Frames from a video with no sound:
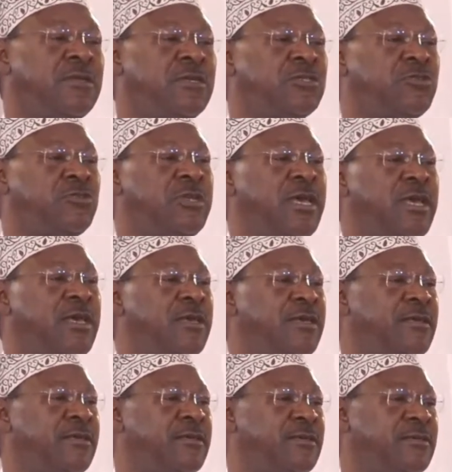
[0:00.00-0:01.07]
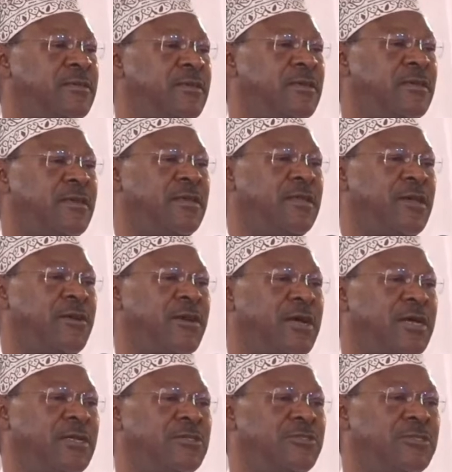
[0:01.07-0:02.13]
today in our
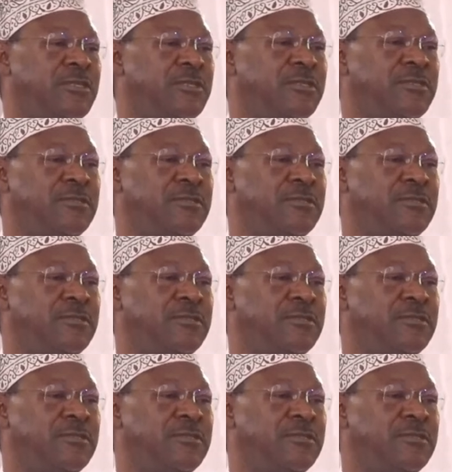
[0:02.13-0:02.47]
country,